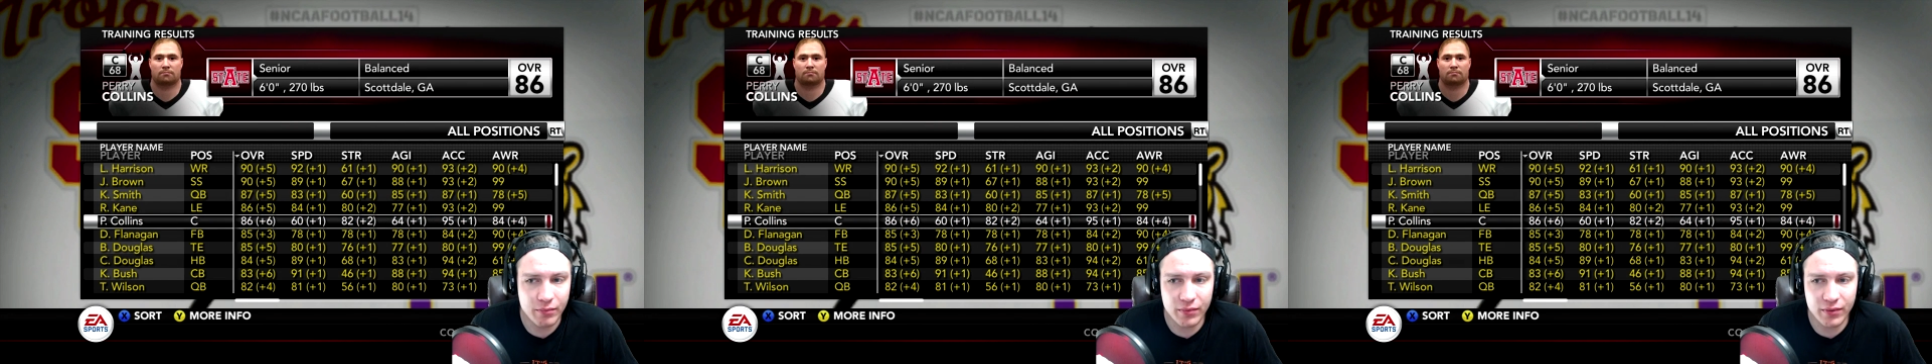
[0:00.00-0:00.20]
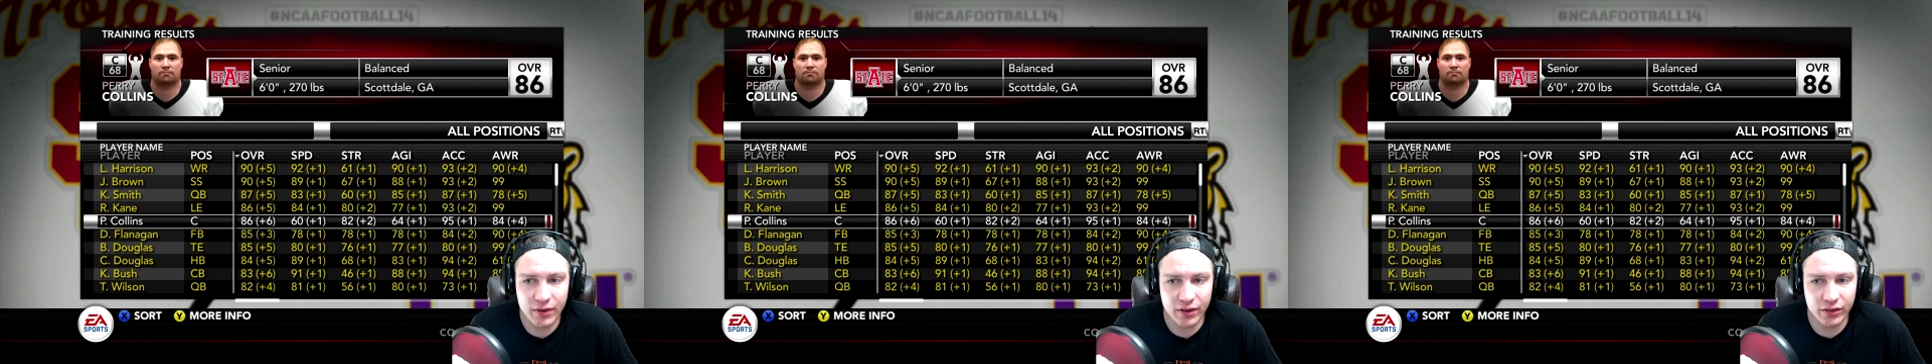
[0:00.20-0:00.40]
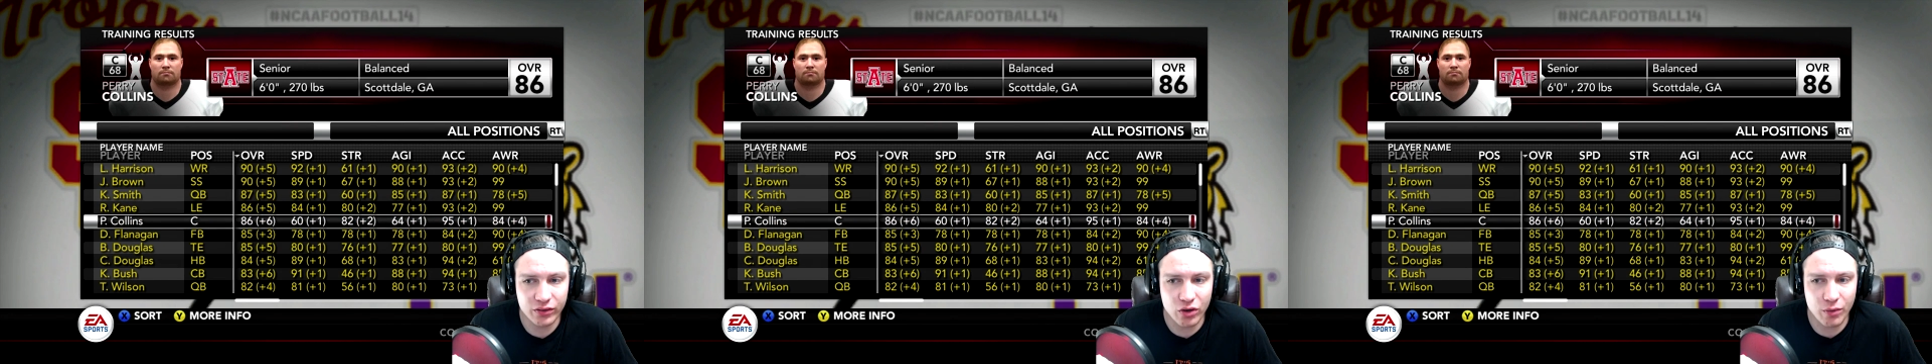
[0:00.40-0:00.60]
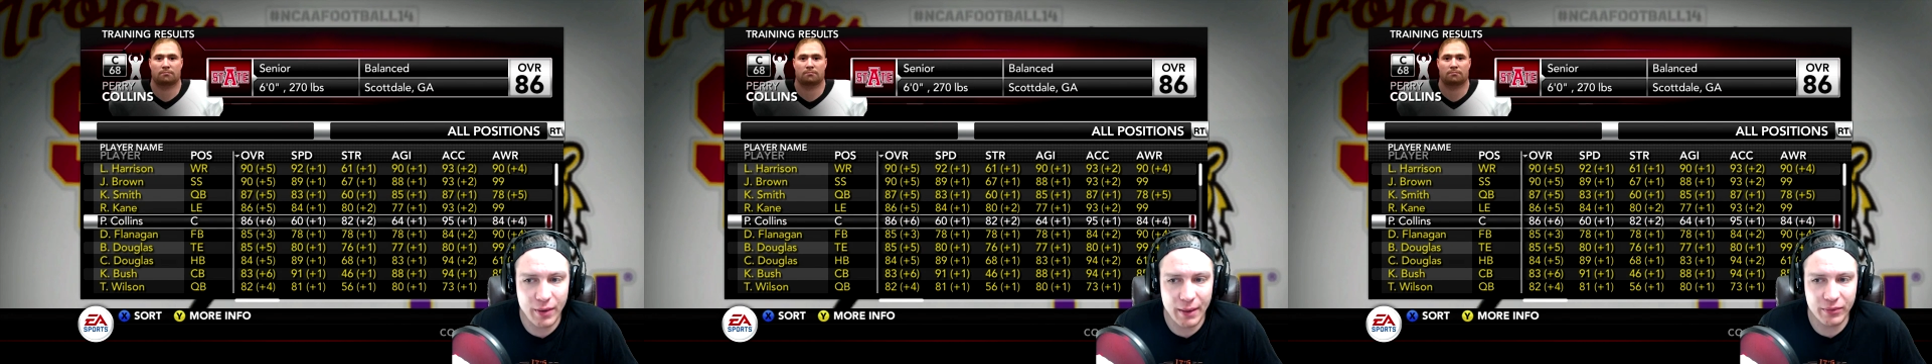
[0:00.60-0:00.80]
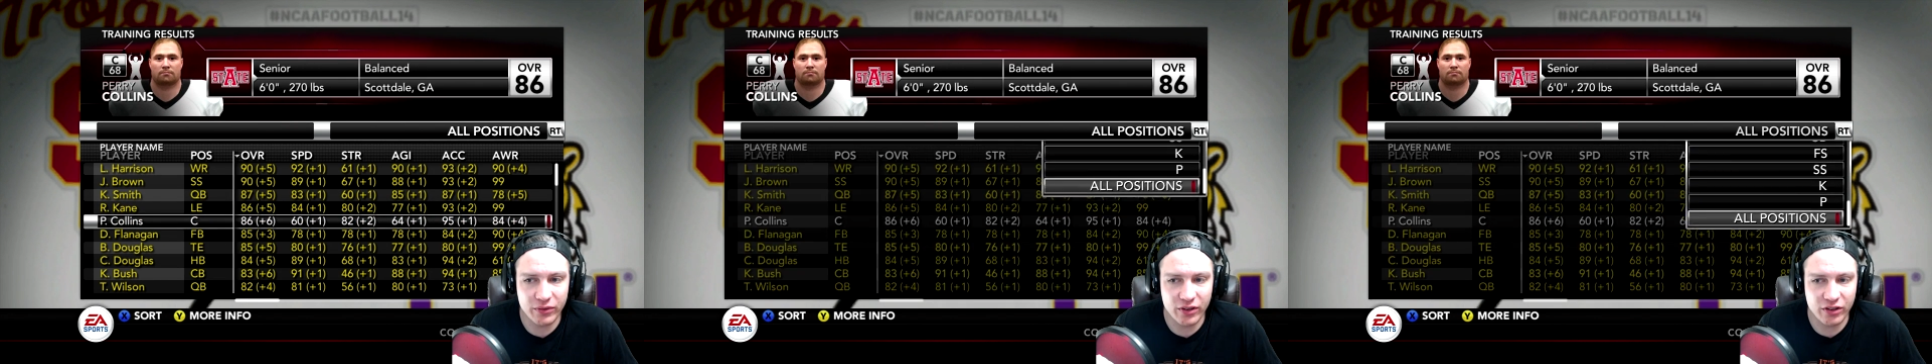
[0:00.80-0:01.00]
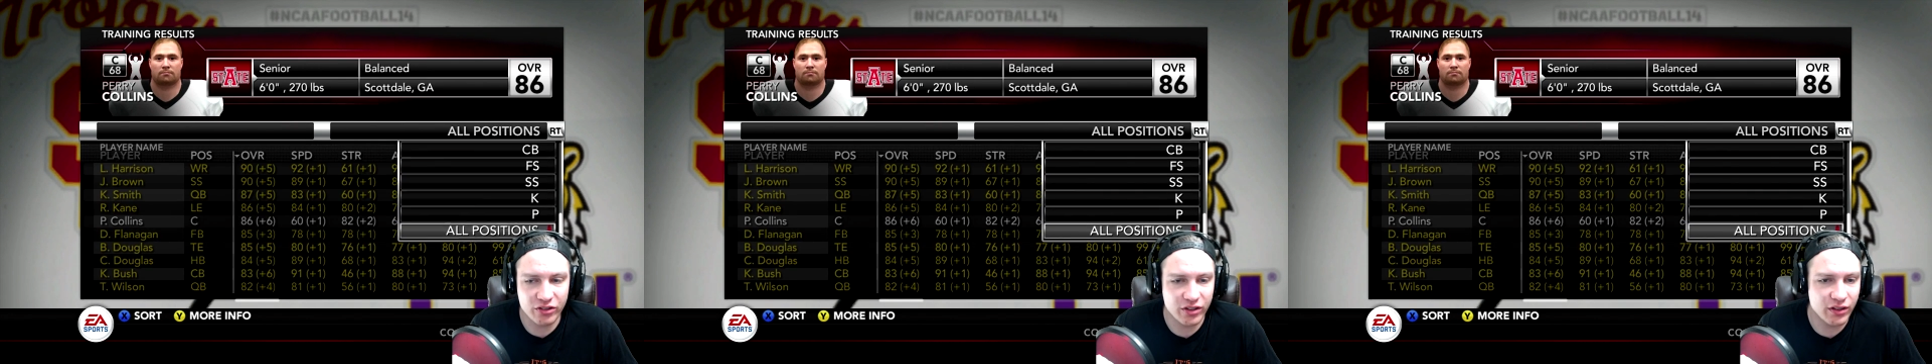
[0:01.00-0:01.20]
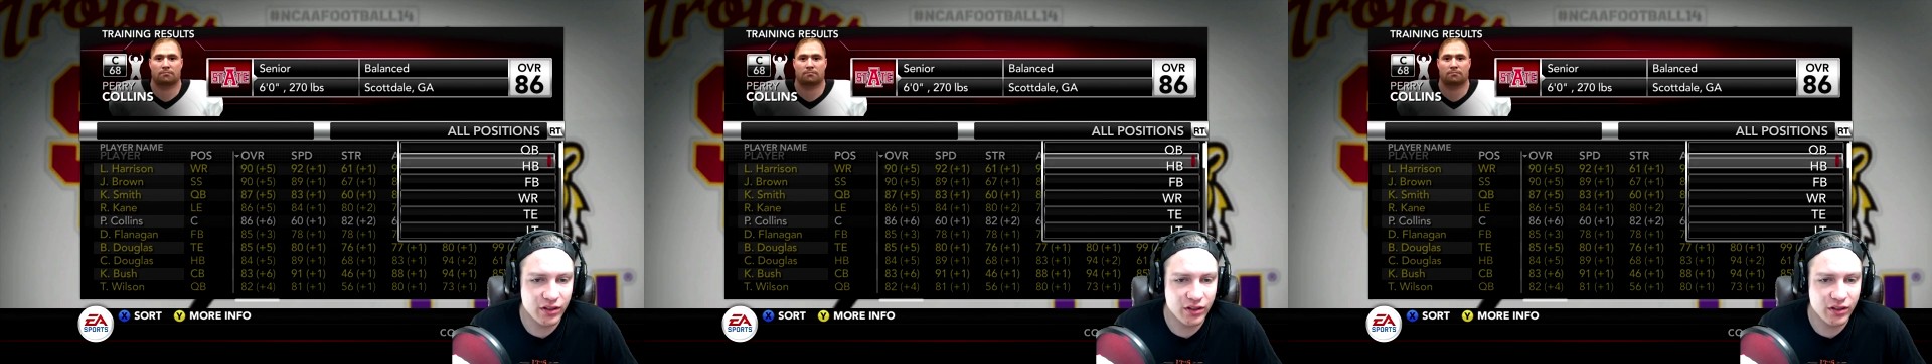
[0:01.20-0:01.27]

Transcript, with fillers: All right, let's go by position.